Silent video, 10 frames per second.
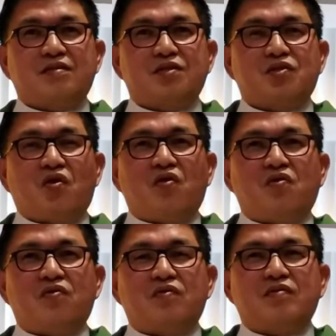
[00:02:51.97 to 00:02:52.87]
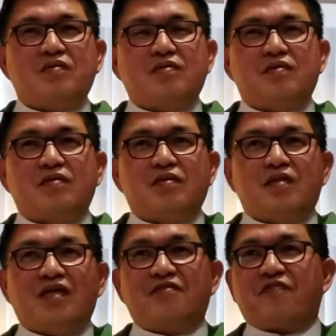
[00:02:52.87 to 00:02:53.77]
So,
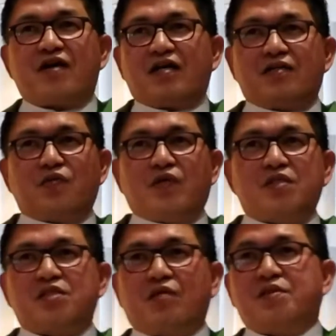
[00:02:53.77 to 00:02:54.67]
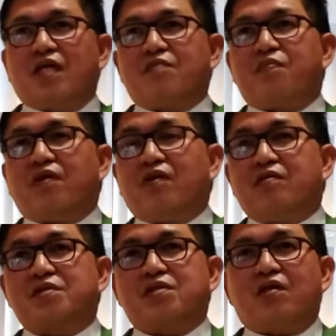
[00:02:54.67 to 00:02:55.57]
in fact, in the words of St. Paul
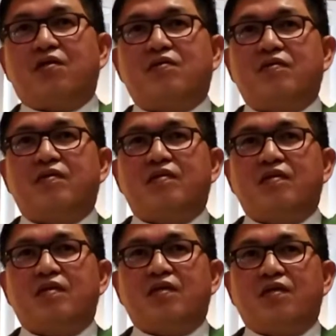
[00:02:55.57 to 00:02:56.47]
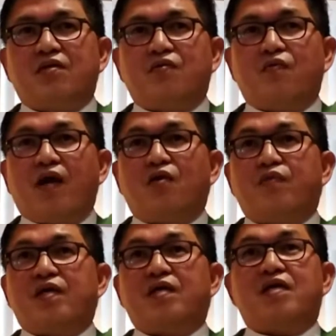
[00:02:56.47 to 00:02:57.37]
also, while
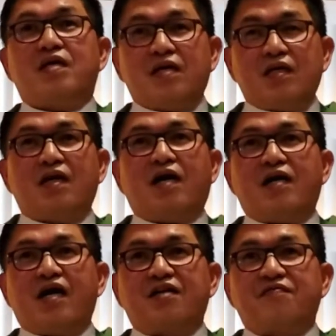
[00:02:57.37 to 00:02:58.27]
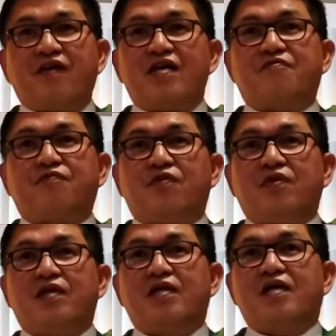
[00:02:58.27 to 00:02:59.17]
we are
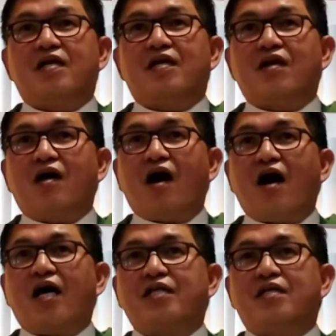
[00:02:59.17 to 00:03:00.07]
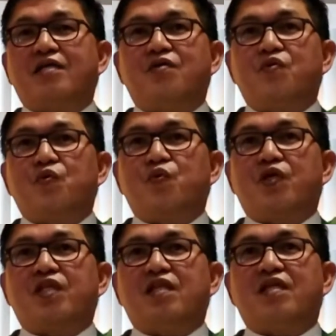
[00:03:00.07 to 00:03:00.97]
unfaithful, God
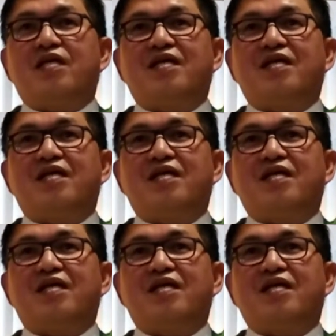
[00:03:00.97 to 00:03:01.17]
would